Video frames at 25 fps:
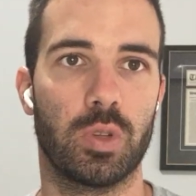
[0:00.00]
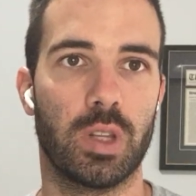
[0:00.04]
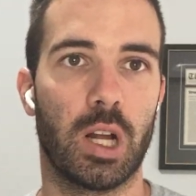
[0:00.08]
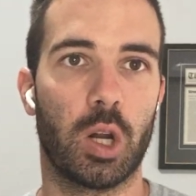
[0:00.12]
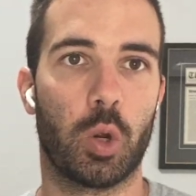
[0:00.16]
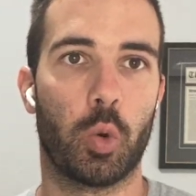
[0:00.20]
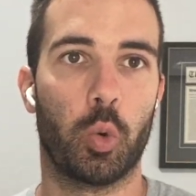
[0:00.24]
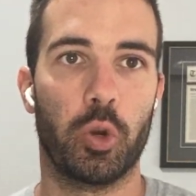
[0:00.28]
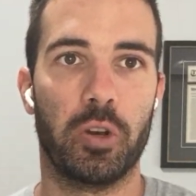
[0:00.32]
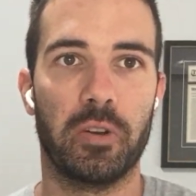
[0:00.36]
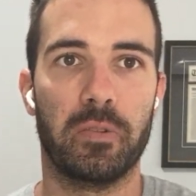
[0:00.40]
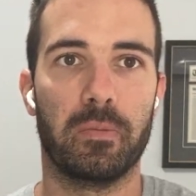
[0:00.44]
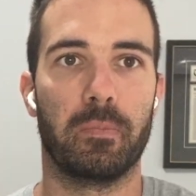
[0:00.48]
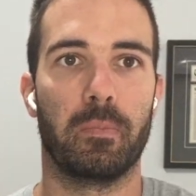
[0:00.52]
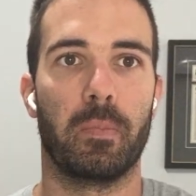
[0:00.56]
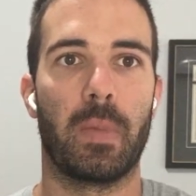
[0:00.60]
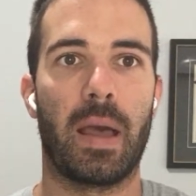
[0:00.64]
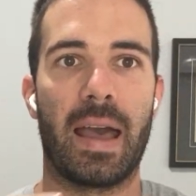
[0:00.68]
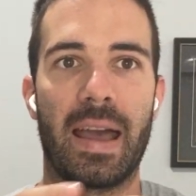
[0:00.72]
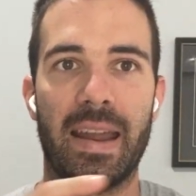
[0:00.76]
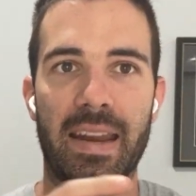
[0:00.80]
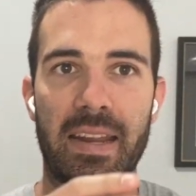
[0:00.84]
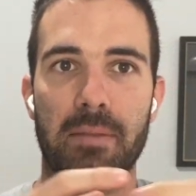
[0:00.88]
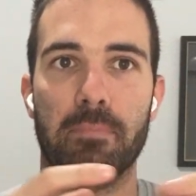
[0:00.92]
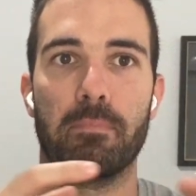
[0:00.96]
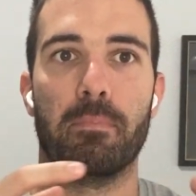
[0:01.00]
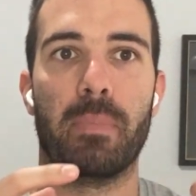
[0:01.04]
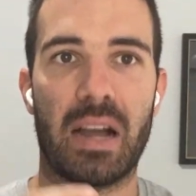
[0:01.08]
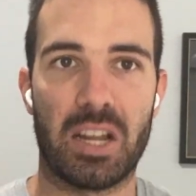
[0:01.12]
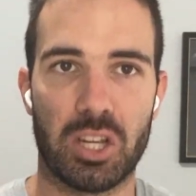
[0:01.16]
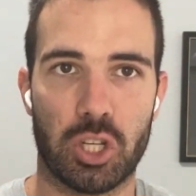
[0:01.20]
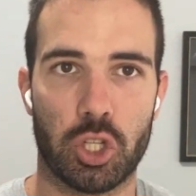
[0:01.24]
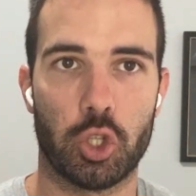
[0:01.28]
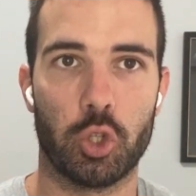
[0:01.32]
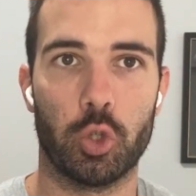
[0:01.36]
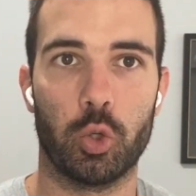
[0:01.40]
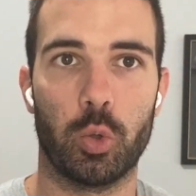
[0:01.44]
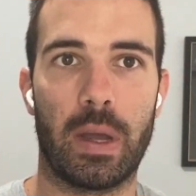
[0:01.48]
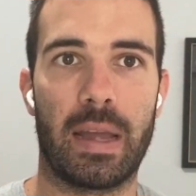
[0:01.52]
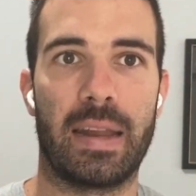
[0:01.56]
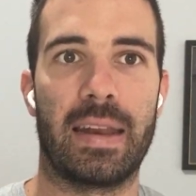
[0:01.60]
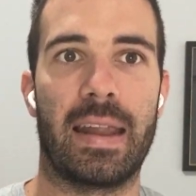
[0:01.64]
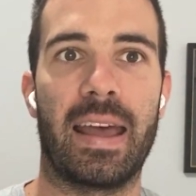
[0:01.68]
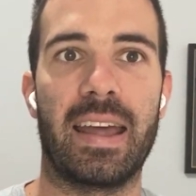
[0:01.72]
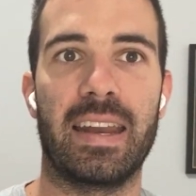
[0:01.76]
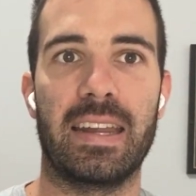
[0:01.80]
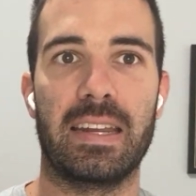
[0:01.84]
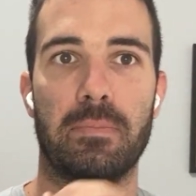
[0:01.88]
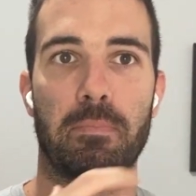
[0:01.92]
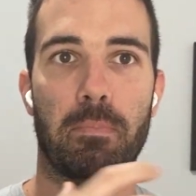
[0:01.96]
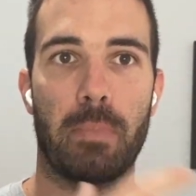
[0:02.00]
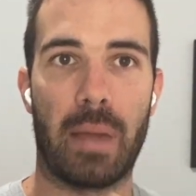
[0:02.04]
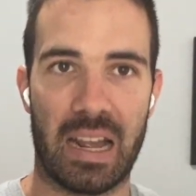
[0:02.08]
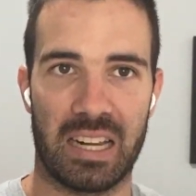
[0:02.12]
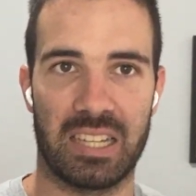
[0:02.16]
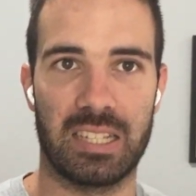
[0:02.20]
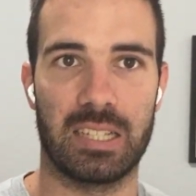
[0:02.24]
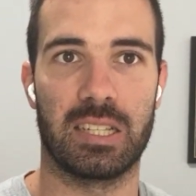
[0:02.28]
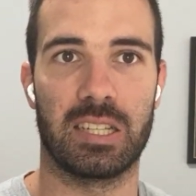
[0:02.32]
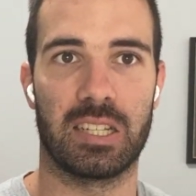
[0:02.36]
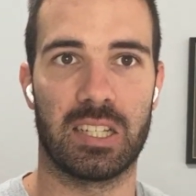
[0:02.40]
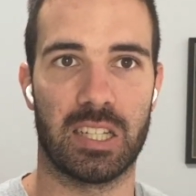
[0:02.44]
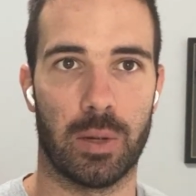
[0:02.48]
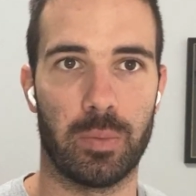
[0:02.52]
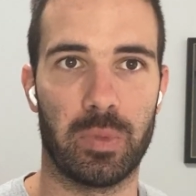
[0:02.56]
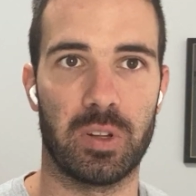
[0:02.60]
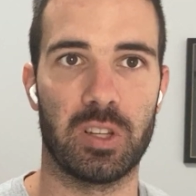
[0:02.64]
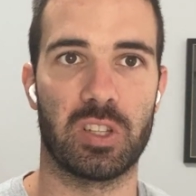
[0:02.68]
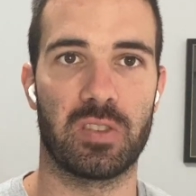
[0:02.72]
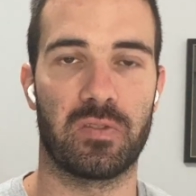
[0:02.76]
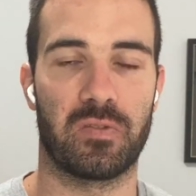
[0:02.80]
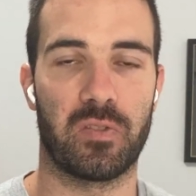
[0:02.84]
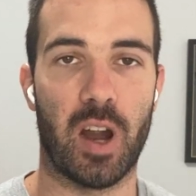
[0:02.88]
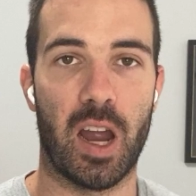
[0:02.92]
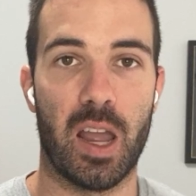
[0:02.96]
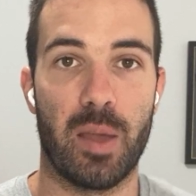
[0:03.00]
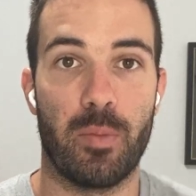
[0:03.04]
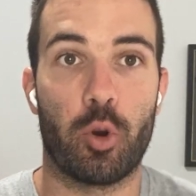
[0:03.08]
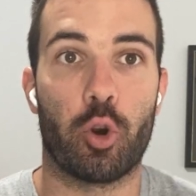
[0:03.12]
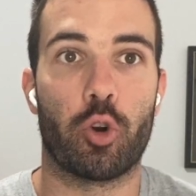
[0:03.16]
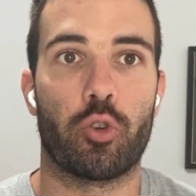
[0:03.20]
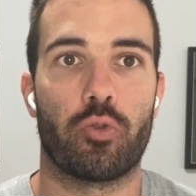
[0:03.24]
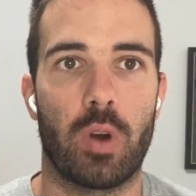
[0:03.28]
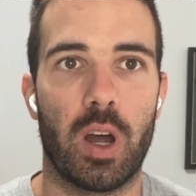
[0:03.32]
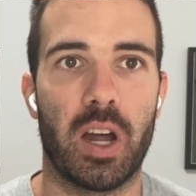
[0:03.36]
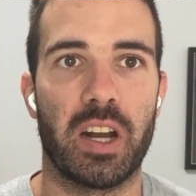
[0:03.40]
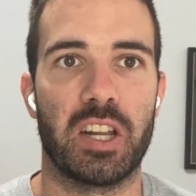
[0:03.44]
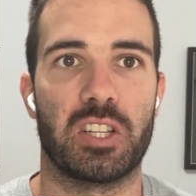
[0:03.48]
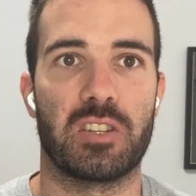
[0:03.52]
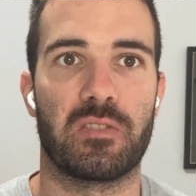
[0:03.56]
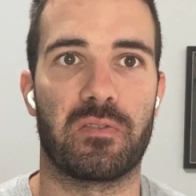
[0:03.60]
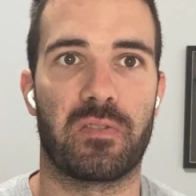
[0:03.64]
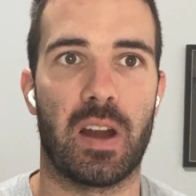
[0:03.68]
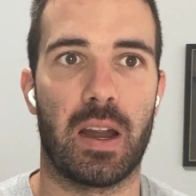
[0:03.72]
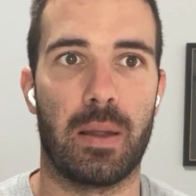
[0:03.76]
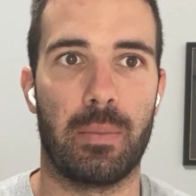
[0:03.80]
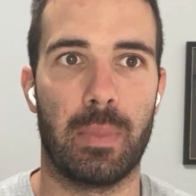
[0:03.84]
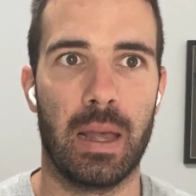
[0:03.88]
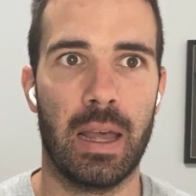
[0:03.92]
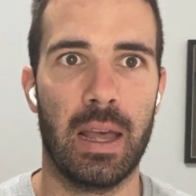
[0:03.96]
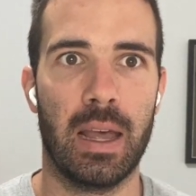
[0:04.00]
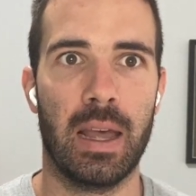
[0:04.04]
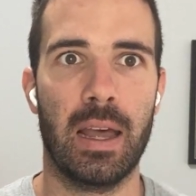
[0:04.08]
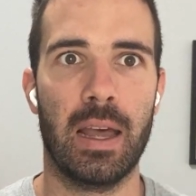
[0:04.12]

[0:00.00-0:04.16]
Like, wouldn't adding muscle and adding mass to someone's frame or a rider's frame